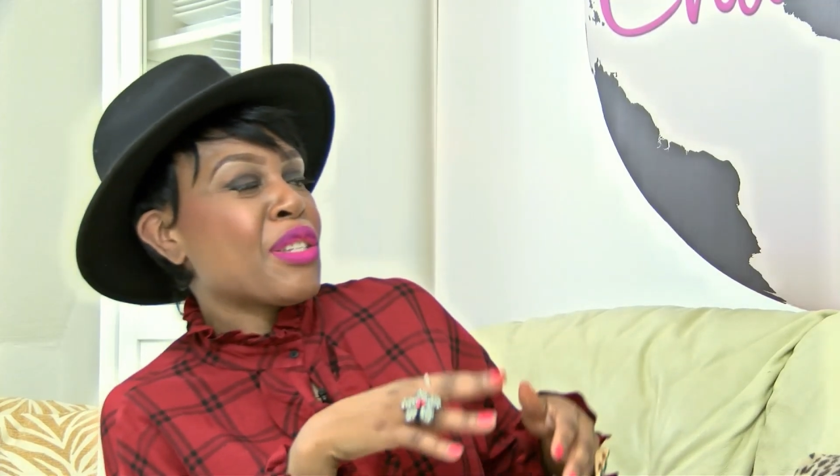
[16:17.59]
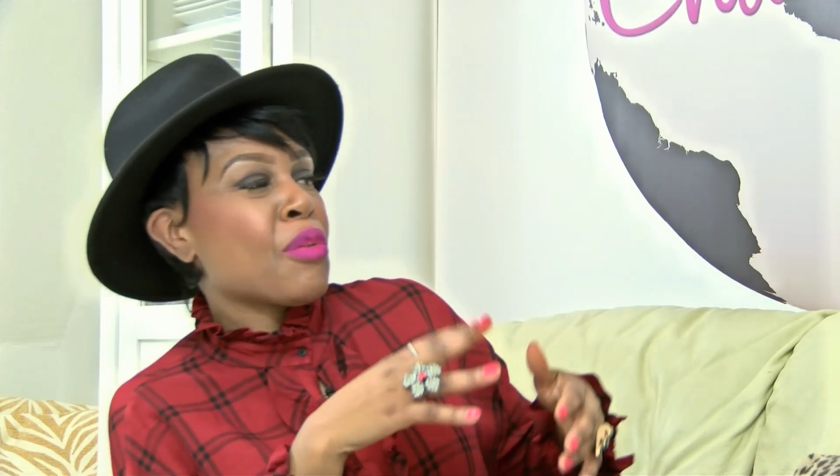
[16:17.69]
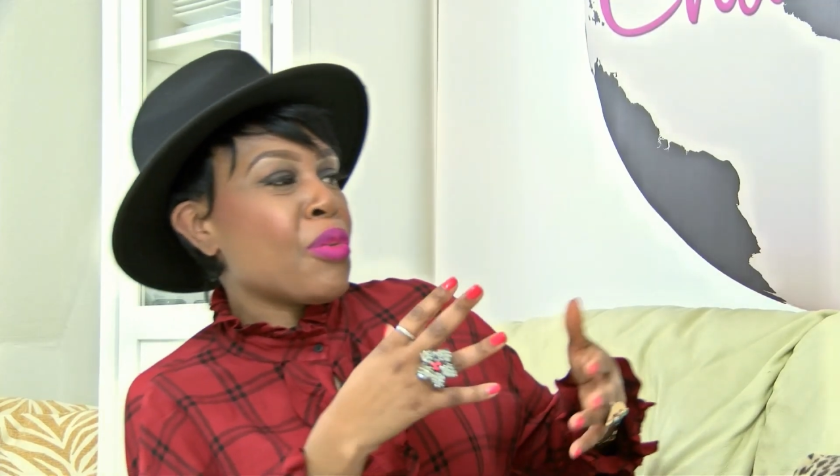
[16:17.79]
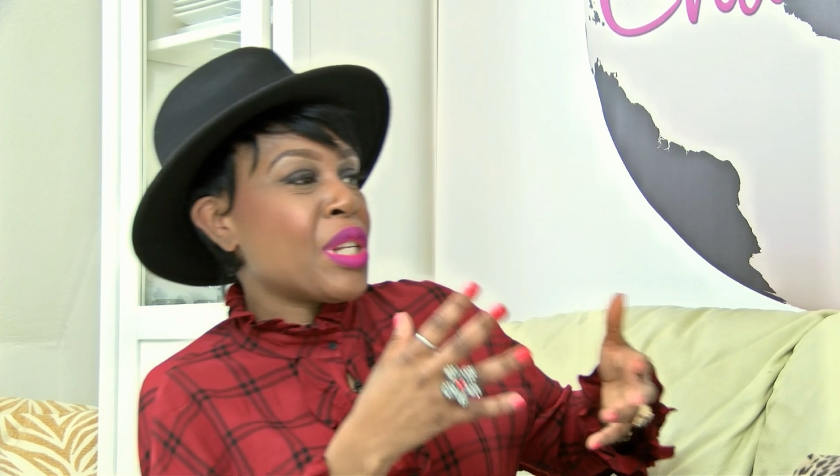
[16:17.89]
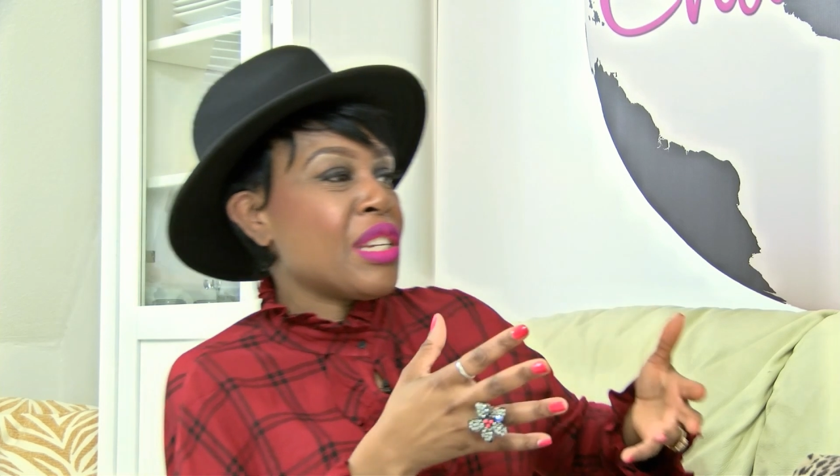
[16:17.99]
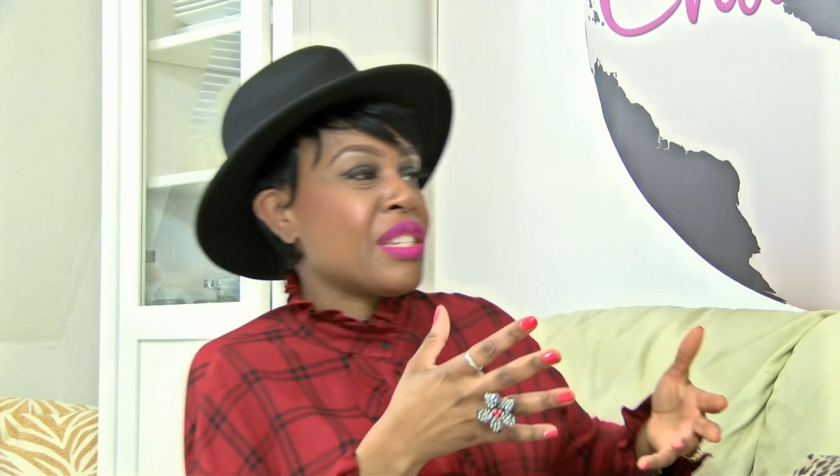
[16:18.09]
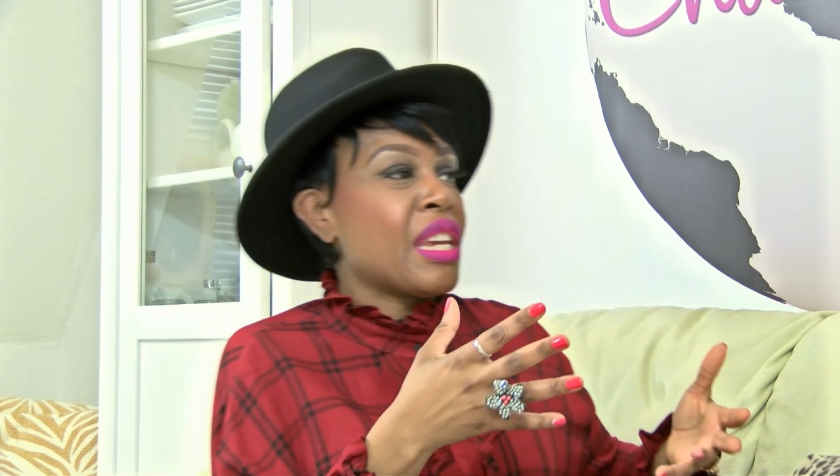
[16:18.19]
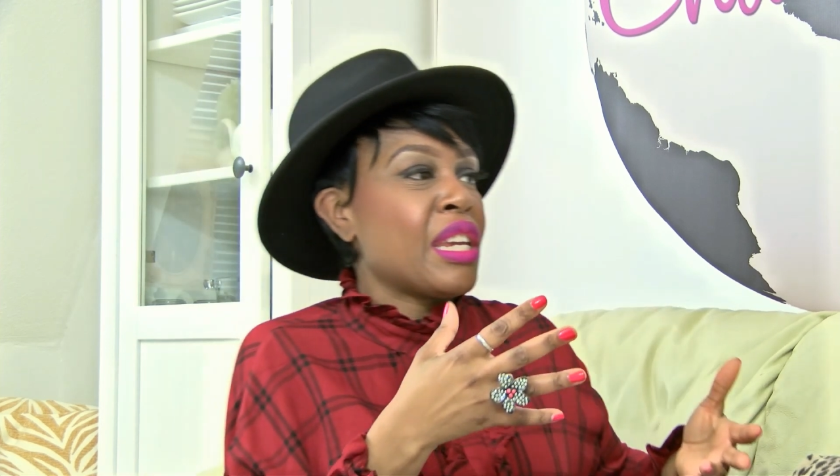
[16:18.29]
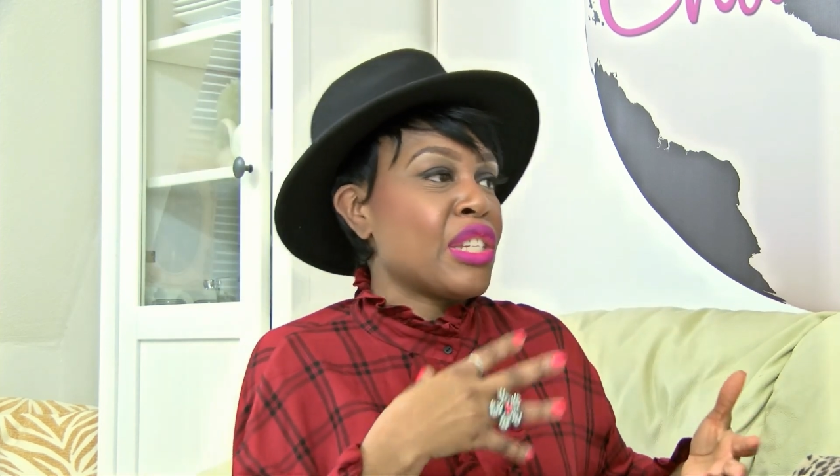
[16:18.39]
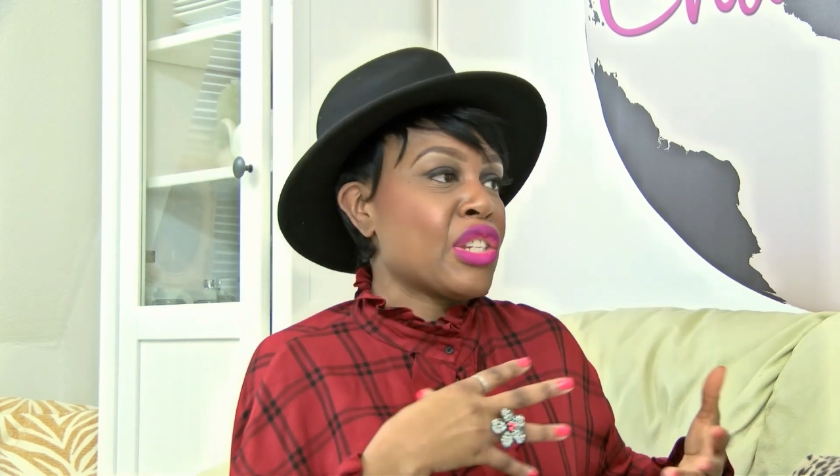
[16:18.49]
So when you
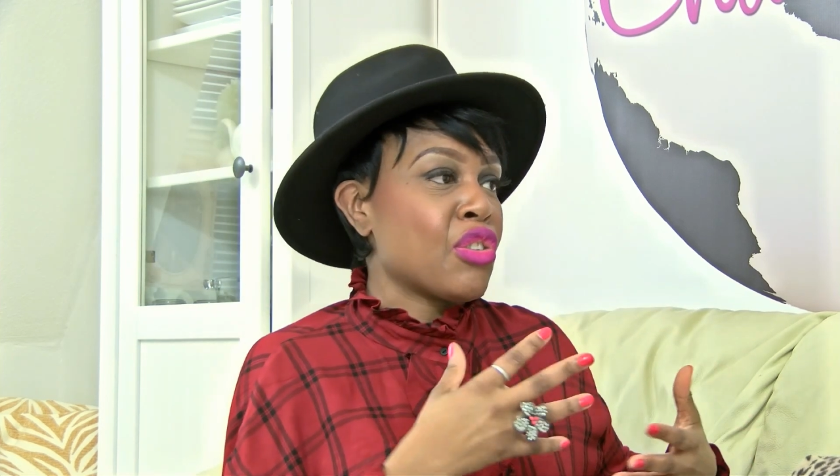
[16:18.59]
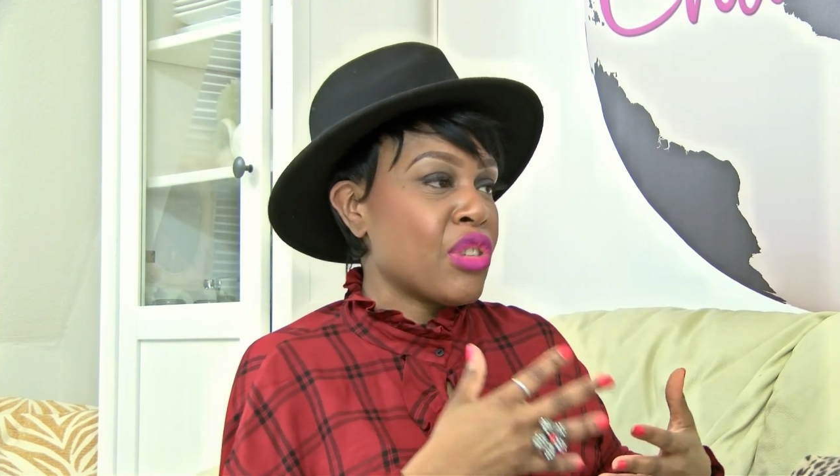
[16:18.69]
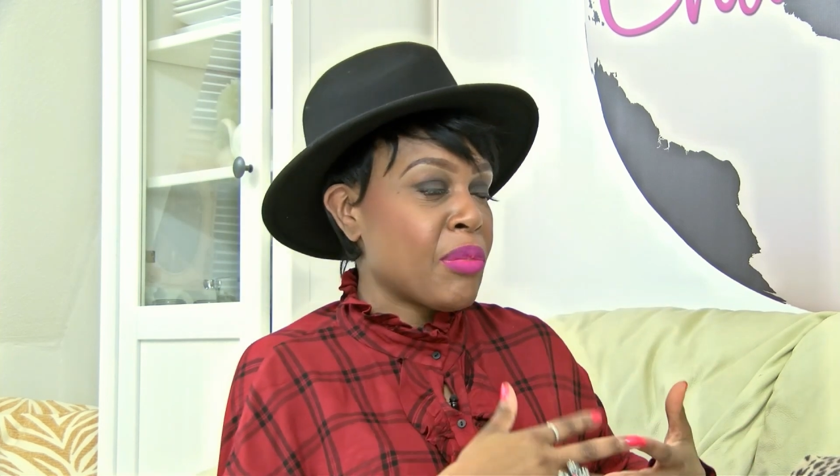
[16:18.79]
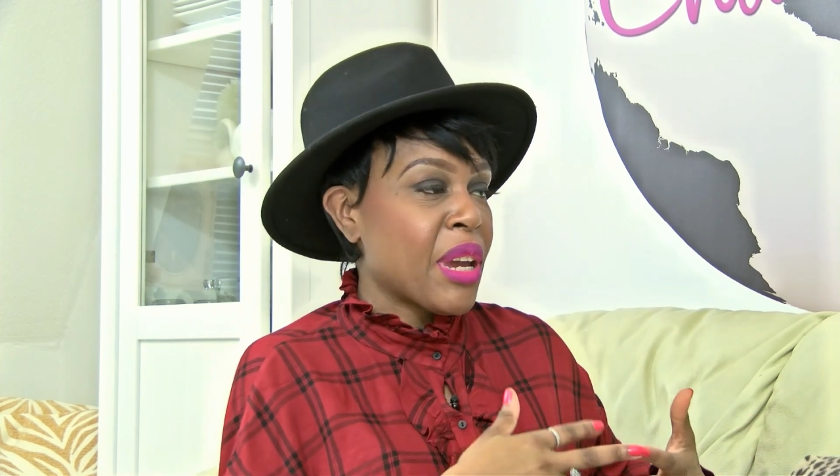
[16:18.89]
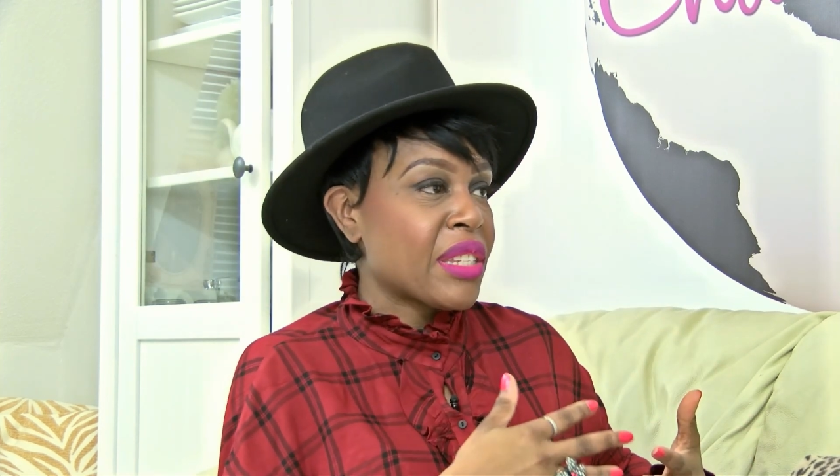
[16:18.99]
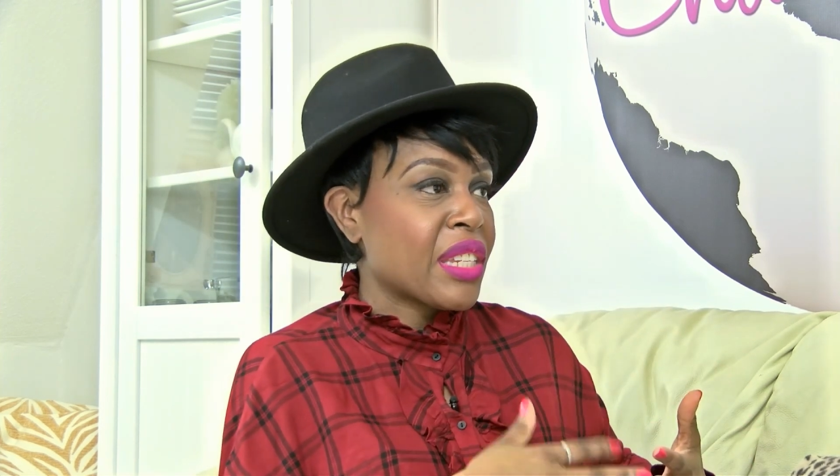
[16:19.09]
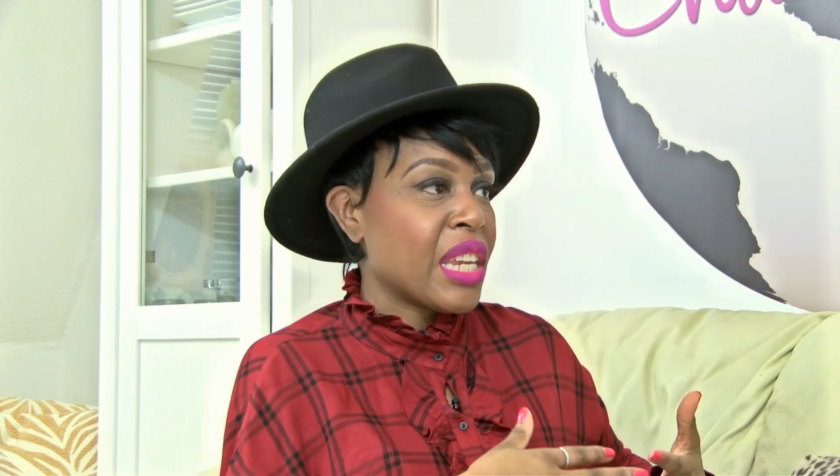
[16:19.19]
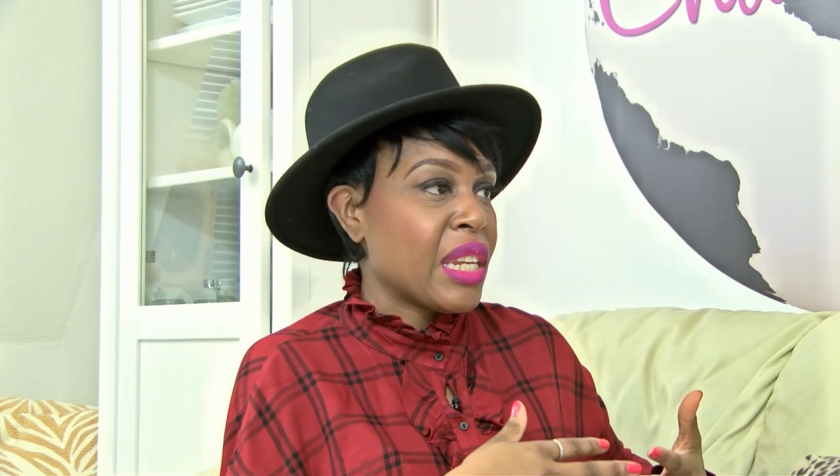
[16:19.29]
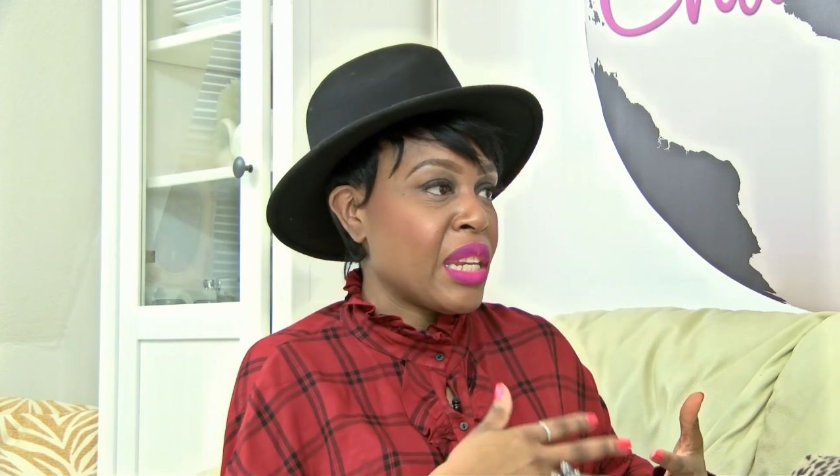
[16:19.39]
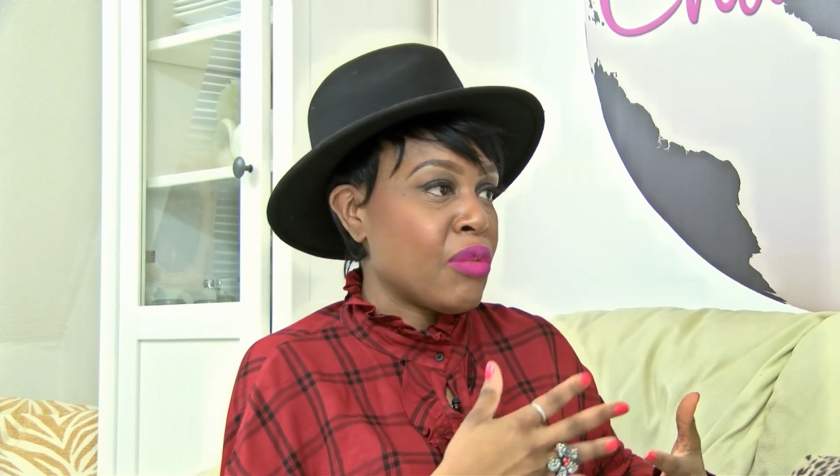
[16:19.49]
say insecurity about skin,